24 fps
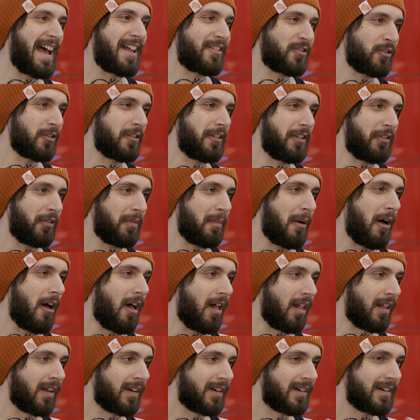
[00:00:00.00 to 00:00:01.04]
unnaturally it looks small. like
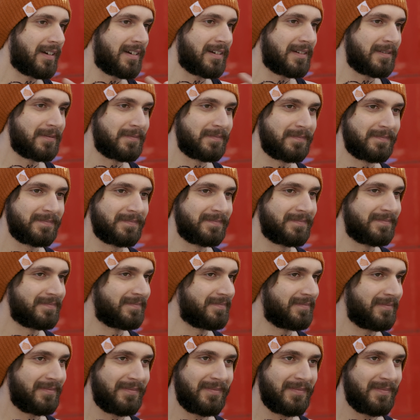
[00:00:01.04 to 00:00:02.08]
a little bat bow tie,
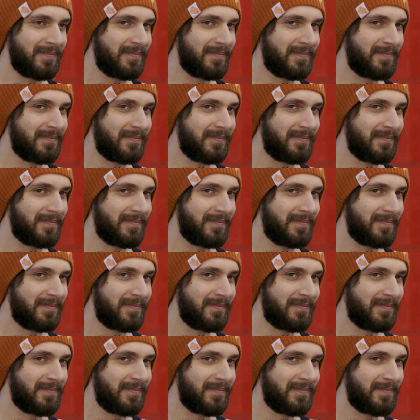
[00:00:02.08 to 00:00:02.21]
you